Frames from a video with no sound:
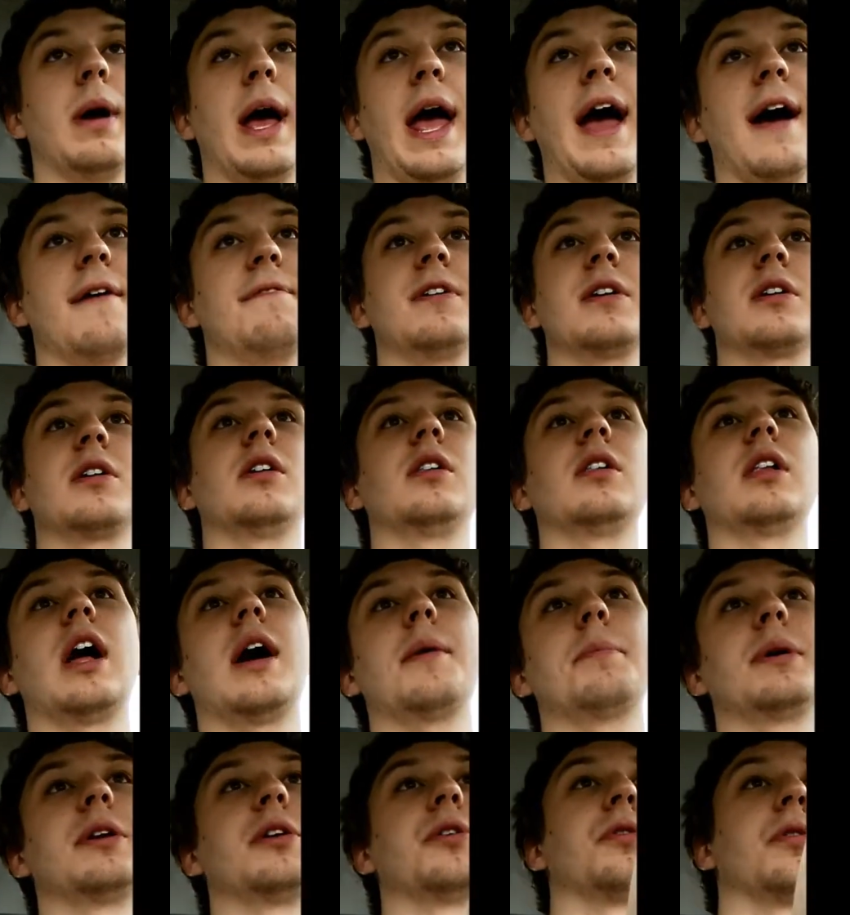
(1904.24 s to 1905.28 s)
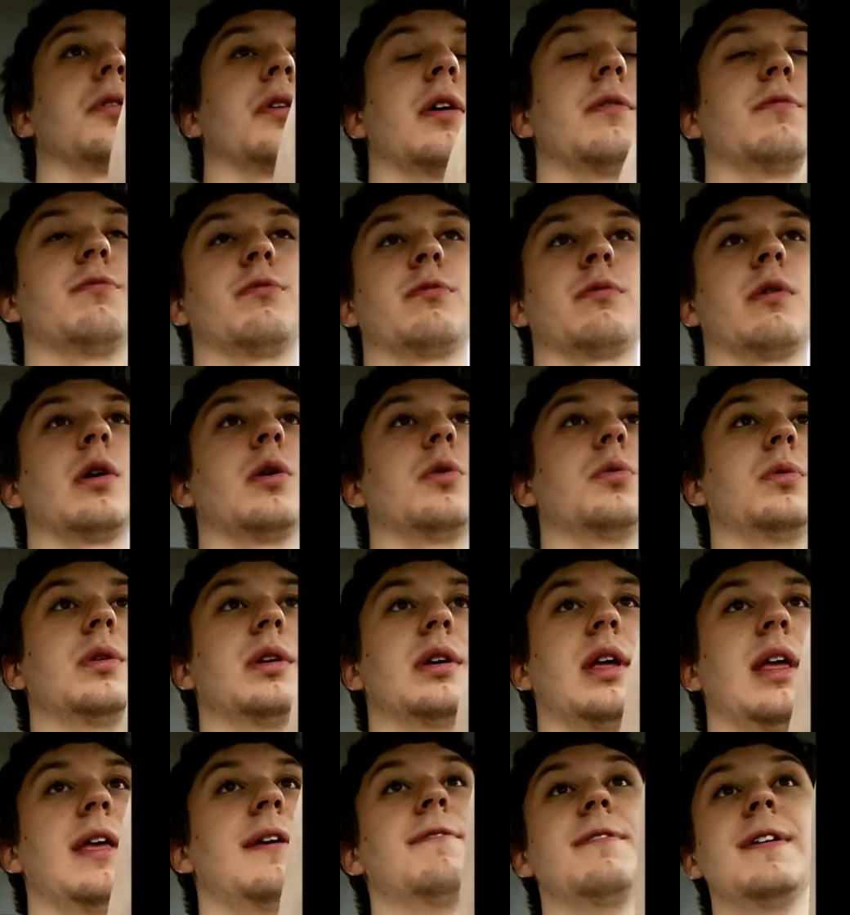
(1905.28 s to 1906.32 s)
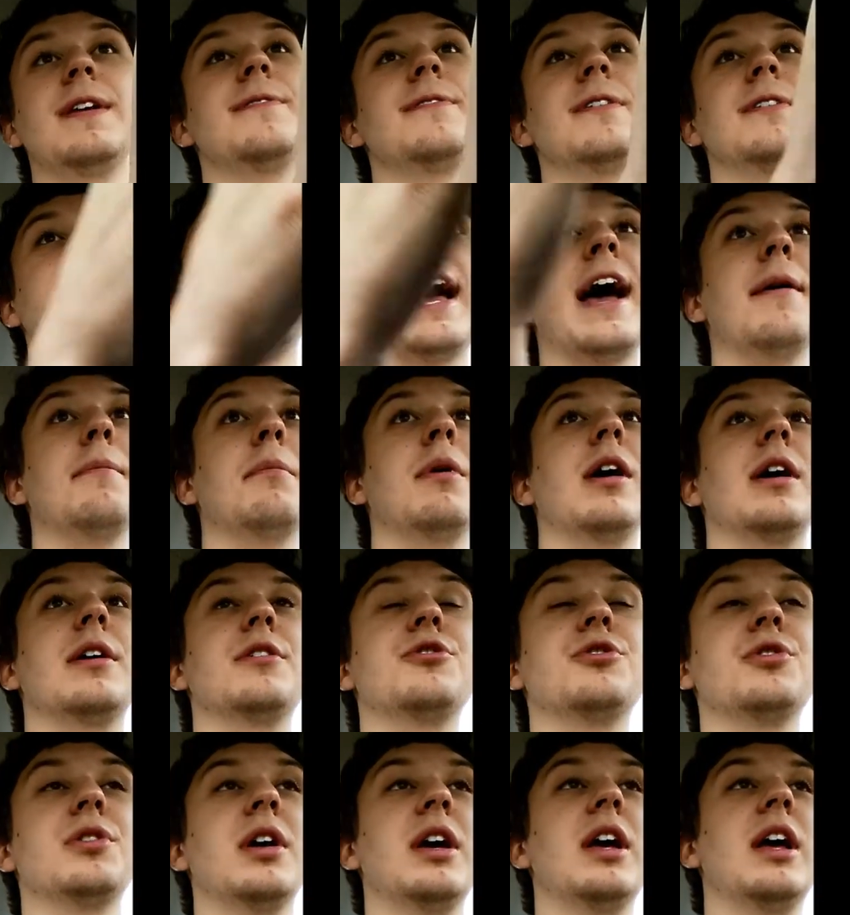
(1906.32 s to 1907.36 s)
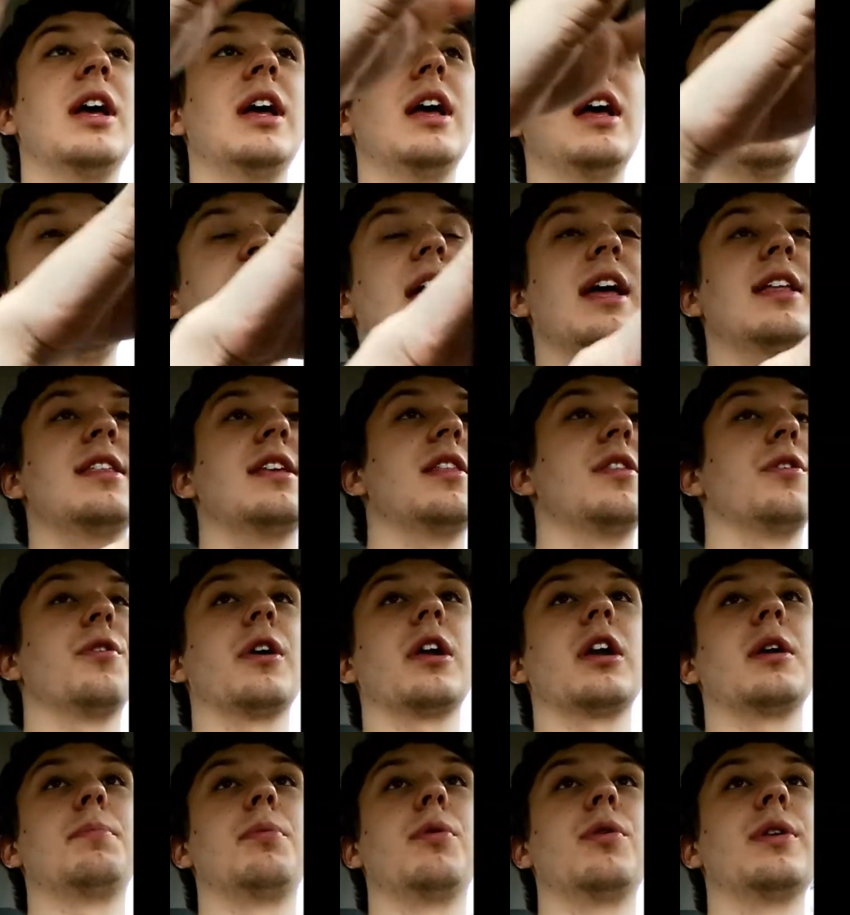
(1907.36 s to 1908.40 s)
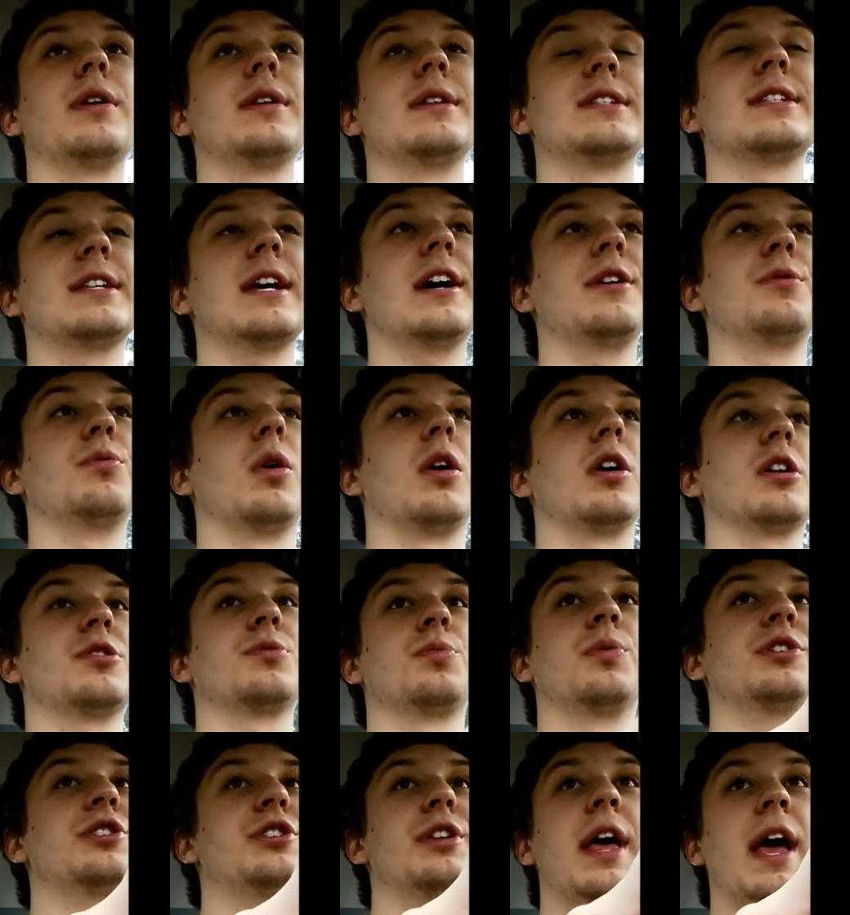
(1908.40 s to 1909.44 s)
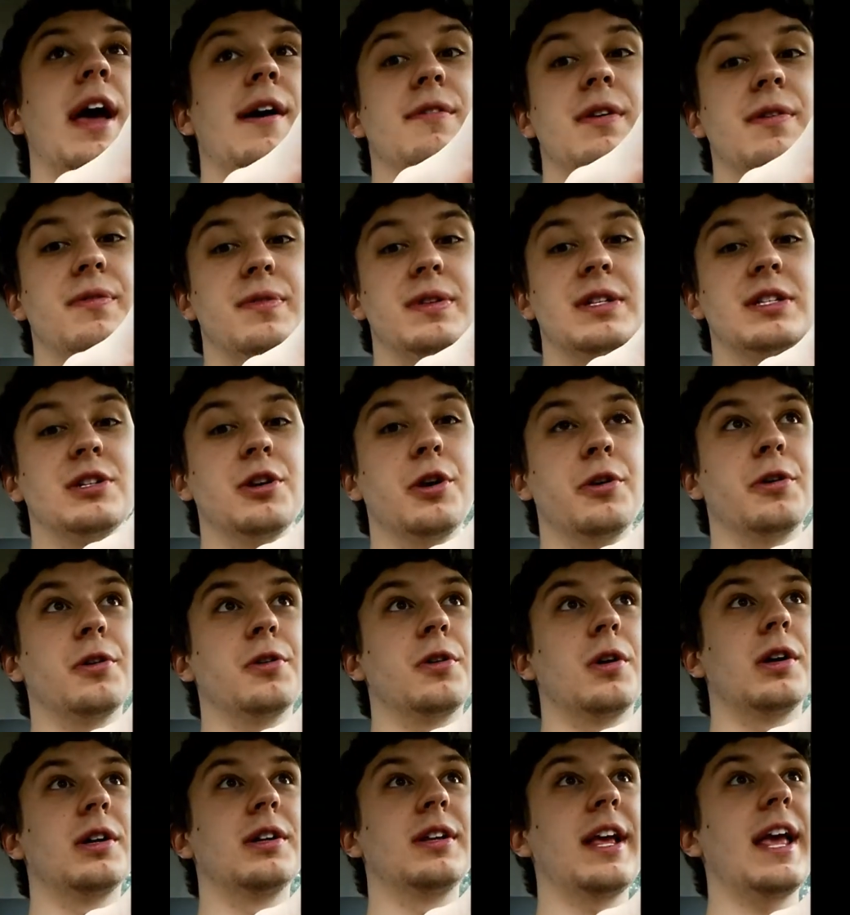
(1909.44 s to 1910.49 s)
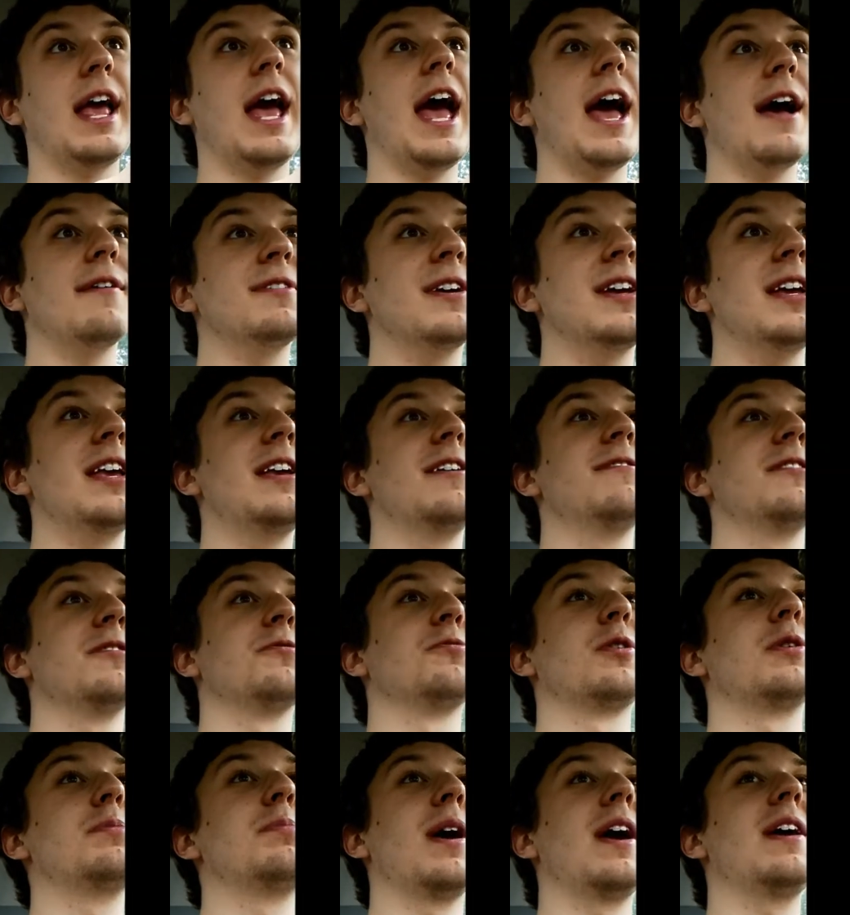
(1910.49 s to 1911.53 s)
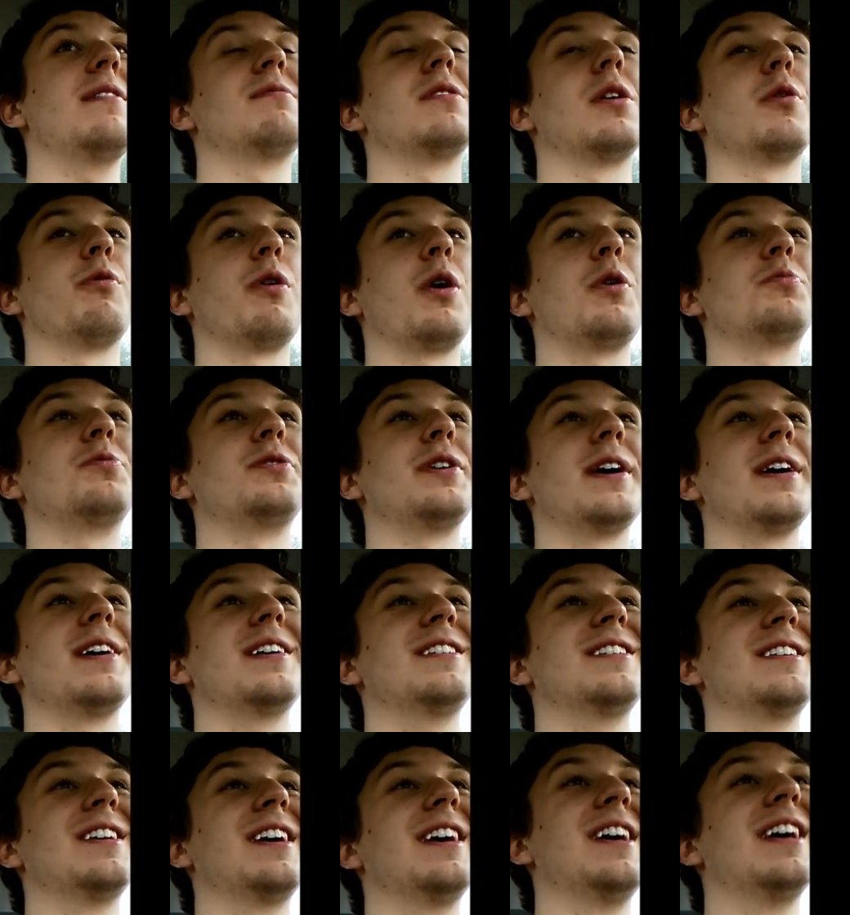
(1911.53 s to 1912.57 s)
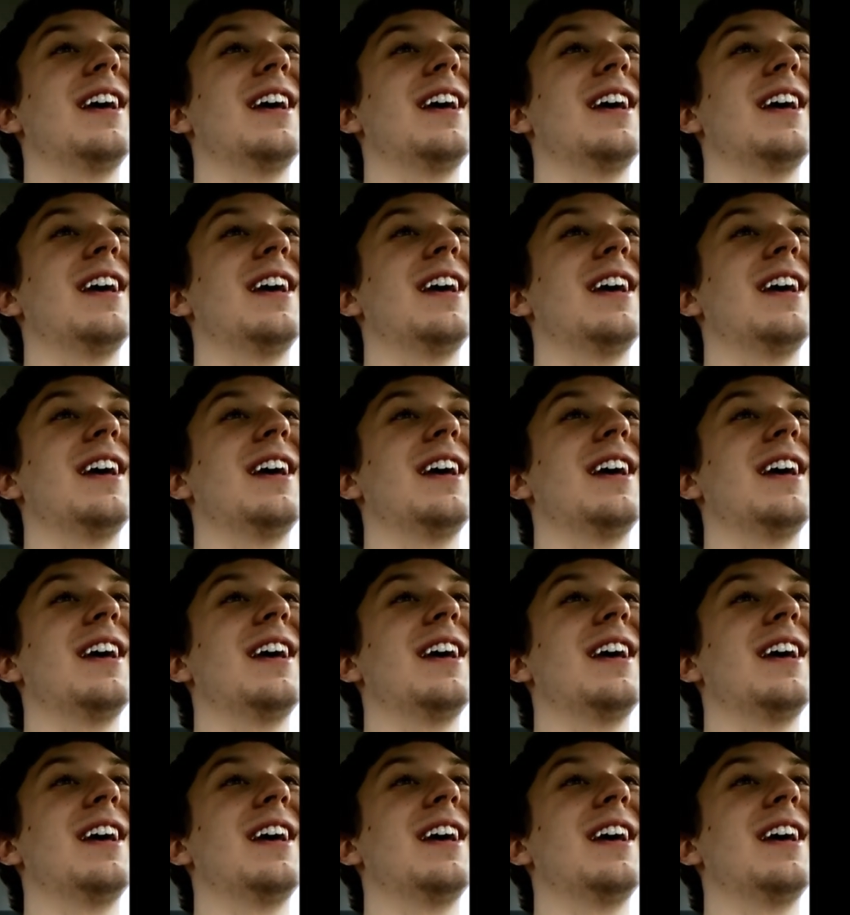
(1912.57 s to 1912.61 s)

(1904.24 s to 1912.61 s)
half a kilometer of road, if even that much. And then they're going to put in sidewalks, which they haven't even started on. They haven't even repaved the road yet.